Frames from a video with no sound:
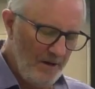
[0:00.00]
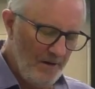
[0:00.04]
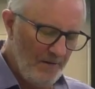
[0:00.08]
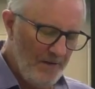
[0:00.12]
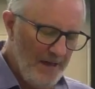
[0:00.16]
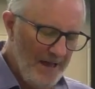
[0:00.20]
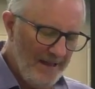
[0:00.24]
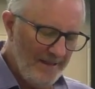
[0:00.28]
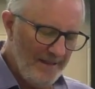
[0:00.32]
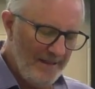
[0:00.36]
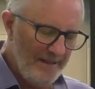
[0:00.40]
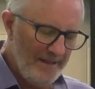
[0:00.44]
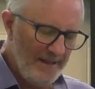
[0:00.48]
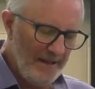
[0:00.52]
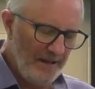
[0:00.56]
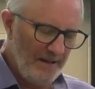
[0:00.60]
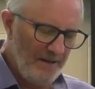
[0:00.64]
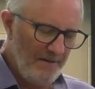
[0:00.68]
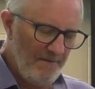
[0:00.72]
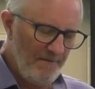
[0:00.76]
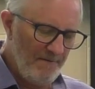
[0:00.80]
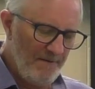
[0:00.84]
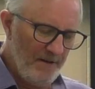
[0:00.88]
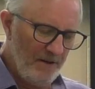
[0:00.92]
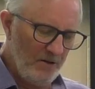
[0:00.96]
That
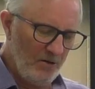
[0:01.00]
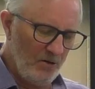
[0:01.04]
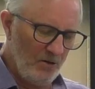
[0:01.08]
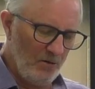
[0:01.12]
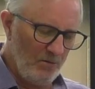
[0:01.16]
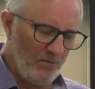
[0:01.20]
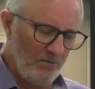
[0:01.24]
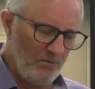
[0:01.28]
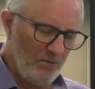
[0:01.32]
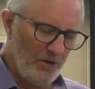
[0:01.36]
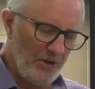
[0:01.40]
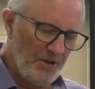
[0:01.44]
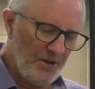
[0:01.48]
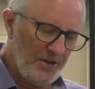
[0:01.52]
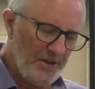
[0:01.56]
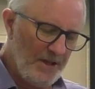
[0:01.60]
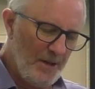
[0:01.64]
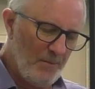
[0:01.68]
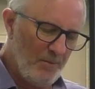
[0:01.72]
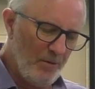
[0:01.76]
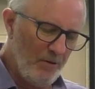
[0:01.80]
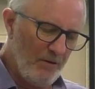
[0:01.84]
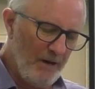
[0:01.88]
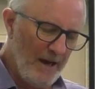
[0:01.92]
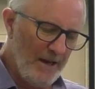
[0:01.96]
thin film which
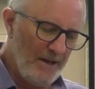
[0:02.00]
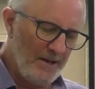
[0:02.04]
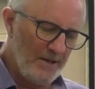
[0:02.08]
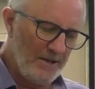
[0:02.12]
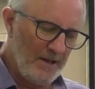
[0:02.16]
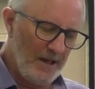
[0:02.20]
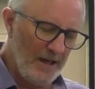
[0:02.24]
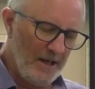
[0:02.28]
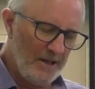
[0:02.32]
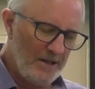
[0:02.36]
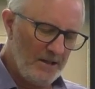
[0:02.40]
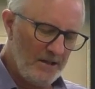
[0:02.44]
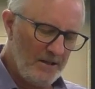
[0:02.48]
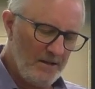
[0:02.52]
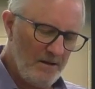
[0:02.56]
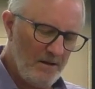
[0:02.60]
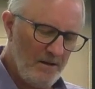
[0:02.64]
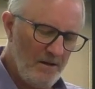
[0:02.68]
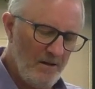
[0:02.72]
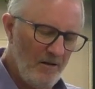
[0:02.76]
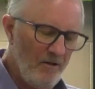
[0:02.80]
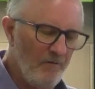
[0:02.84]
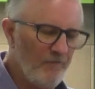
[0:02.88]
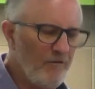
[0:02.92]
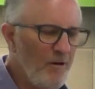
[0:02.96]
separates us
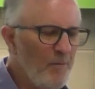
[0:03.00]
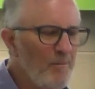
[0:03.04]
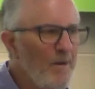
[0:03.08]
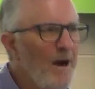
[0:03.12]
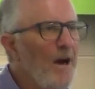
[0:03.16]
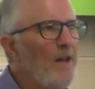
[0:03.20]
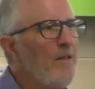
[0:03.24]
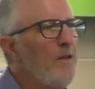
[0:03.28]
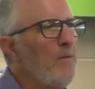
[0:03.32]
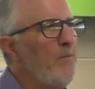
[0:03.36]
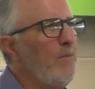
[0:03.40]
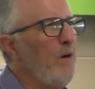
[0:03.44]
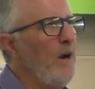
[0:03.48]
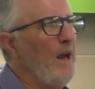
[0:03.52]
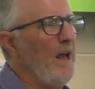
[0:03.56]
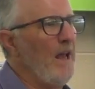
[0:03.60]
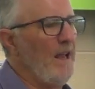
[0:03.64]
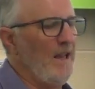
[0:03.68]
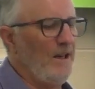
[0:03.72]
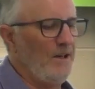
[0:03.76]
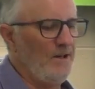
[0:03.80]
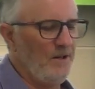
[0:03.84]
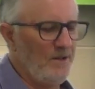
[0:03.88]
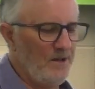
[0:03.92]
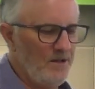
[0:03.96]
from other
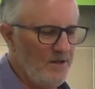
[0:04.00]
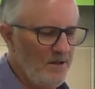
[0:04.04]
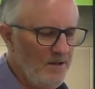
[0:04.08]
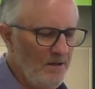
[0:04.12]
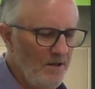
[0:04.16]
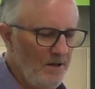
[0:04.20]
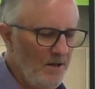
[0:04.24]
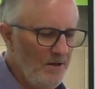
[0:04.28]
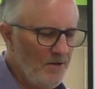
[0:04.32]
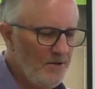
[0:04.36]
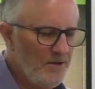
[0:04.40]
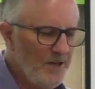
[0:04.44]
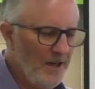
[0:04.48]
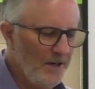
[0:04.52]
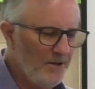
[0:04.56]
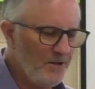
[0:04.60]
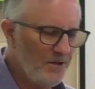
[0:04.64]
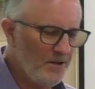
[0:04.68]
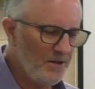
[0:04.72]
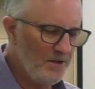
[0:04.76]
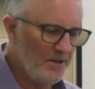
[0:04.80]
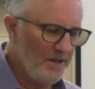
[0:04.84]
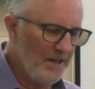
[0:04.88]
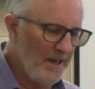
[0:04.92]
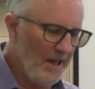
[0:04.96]
planes,
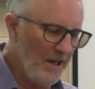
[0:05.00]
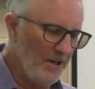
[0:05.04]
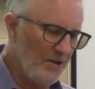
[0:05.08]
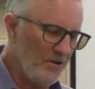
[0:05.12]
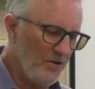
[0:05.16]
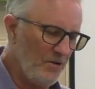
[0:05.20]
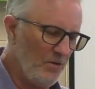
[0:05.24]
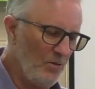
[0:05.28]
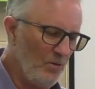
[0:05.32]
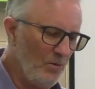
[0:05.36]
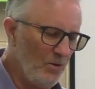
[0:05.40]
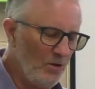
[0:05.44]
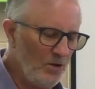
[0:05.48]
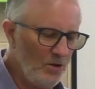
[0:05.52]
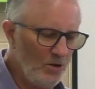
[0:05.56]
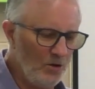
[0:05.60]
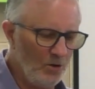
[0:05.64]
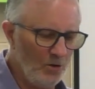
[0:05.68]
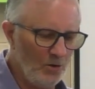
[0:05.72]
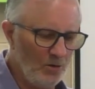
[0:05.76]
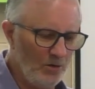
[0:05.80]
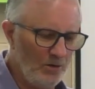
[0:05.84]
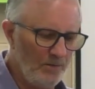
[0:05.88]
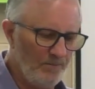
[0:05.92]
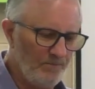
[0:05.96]
such as the astral
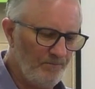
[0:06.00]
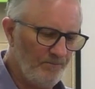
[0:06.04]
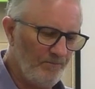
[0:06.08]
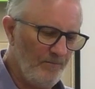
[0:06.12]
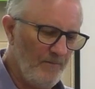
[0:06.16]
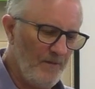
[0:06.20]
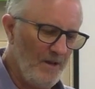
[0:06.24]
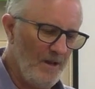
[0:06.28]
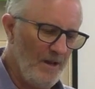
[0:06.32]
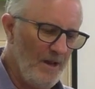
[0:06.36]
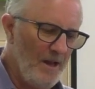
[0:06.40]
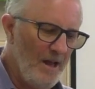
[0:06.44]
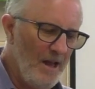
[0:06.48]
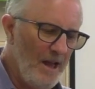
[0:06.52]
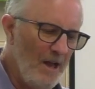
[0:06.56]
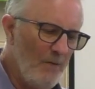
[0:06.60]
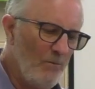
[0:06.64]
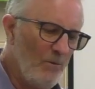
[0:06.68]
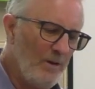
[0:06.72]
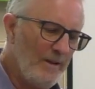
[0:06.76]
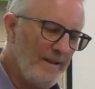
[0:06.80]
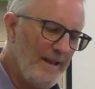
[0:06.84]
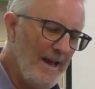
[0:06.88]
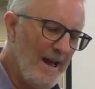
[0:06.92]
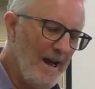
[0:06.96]
world,
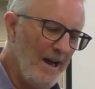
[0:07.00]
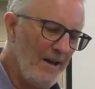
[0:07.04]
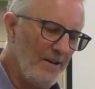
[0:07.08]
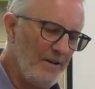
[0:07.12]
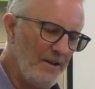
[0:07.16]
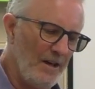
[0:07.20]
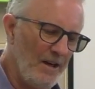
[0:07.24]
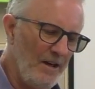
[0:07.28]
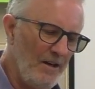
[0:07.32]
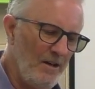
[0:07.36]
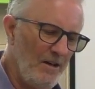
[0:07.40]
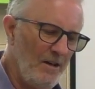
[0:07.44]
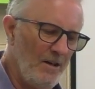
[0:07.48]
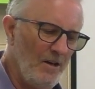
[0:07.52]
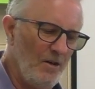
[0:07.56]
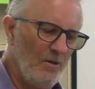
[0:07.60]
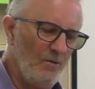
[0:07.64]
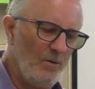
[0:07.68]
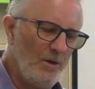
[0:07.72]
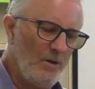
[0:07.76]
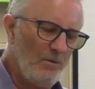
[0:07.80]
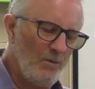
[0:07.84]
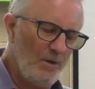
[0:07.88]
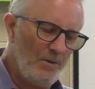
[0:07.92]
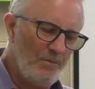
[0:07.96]
and without it
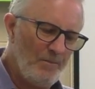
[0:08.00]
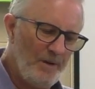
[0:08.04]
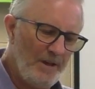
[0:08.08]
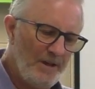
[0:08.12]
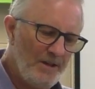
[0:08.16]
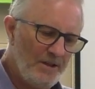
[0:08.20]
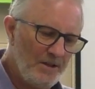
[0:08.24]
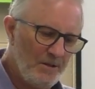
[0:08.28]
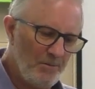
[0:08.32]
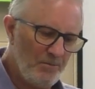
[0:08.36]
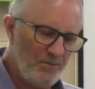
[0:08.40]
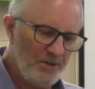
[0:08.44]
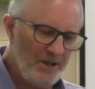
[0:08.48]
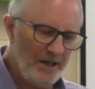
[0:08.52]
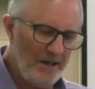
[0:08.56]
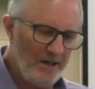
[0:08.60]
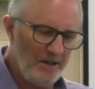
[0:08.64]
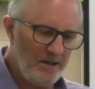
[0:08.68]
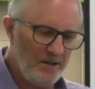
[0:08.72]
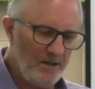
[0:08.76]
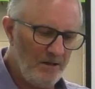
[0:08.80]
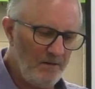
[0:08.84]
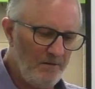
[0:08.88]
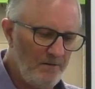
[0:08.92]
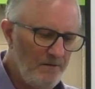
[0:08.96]
we would be
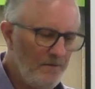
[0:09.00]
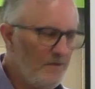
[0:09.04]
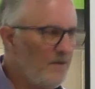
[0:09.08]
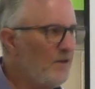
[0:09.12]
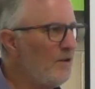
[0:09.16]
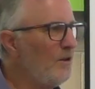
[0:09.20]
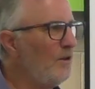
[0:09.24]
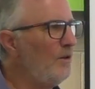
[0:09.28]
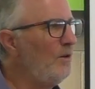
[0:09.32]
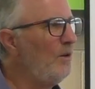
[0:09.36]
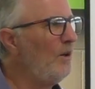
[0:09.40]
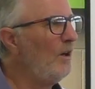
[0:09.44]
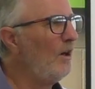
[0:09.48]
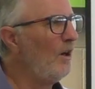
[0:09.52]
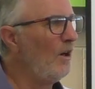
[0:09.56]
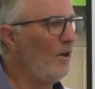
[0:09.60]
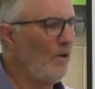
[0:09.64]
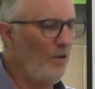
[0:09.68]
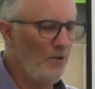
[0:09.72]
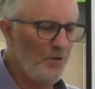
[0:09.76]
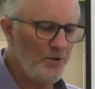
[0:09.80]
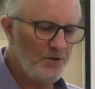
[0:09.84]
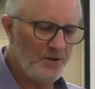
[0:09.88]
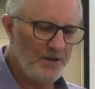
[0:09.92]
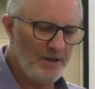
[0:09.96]
subjective to
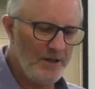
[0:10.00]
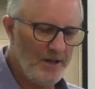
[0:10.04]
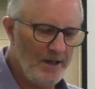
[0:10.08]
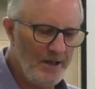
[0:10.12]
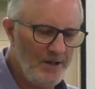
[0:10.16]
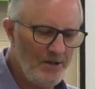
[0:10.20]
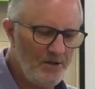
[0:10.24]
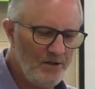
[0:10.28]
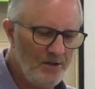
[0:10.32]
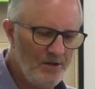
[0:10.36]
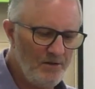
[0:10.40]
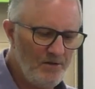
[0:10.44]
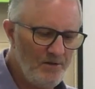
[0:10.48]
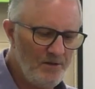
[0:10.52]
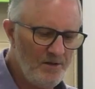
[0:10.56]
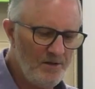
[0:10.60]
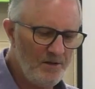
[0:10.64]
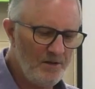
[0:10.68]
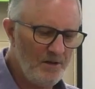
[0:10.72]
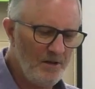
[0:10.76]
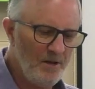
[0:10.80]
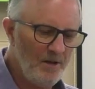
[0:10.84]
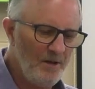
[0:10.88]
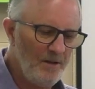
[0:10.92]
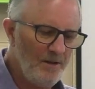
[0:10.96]

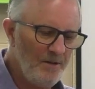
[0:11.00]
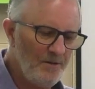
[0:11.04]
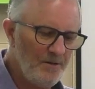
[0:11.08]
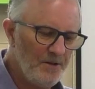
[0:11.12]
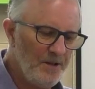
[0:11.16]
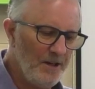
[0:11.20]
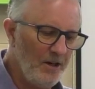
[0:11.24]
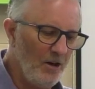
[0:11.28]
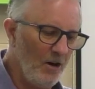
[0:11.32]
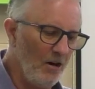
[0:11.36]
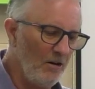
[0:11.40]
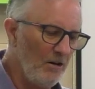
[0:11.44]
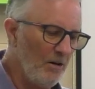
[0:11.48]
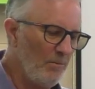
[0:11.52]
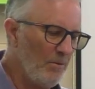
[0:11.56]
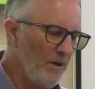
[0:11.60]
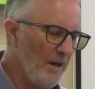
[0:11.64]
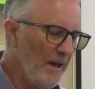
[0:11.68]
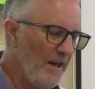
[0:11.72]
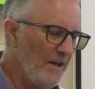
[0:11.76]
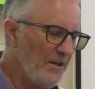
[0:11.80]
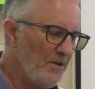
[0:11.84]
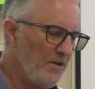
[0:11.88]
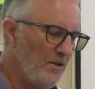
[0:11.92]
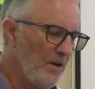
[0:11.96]
hallucinations, see
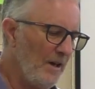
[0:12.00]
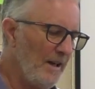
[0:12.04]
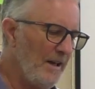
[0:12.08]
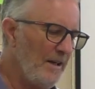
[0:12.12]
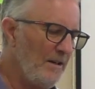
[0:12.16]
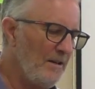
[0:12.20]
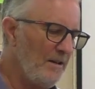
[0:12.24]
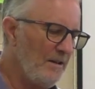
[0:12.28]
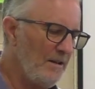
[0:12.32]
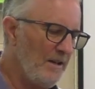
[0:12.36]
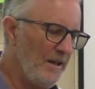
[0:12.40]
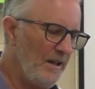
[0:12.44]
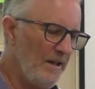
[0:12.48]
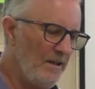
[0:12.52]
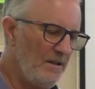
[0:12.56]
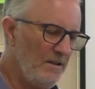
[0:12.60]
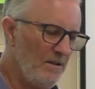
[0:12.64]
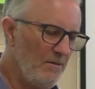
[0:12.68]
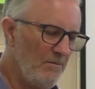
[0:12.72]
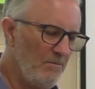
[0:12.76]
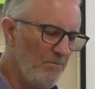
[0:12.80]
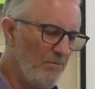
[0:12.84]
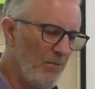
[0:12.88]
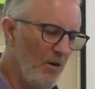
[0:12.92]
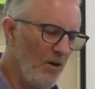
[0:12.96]
horrible astral entities,
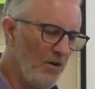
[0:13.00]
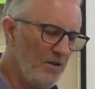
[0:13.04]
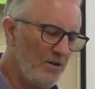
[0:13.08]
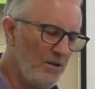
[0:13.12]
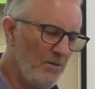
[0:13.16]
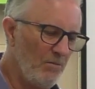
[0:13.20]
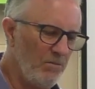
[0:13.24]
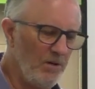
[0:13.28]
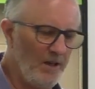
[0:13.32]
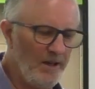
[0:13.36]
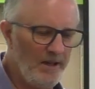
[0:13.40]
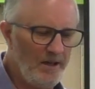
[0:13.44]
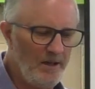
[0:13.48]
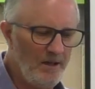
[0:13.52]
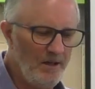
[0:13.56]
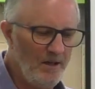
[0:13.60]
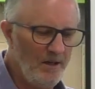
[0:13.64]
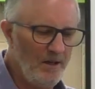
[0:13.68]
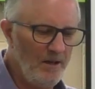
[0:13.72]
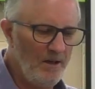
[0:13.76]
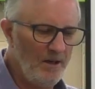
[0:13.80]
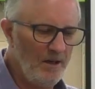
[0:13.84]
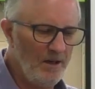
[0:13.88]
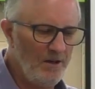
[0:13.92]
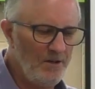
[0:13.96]
and possibly
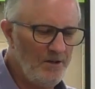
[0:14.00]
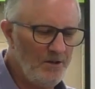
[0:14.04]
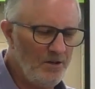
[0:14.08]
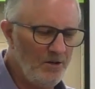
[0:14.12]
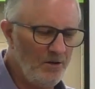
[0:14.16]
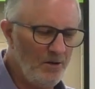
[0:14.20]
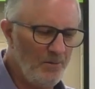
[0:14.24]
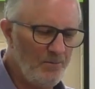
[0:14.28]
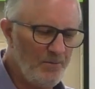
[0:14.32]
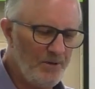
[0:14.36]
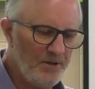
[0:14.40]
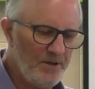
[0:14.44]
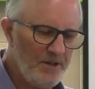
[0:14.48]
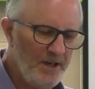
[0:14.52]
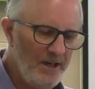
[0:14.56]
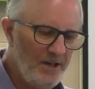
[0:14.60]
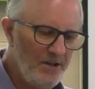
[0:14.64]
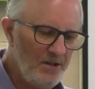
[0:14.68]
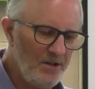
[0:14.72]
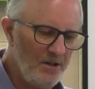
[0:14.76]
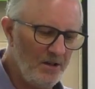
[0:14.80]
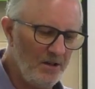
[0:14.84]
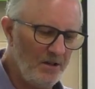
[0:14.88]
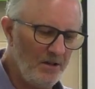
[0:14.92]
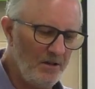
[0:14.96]
endure
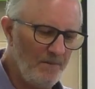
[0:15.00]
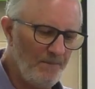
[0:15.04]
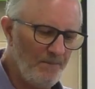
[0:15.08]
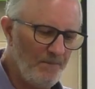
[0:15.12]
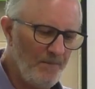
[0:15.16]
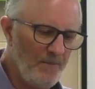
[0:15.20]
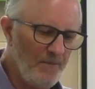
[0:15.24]
possession.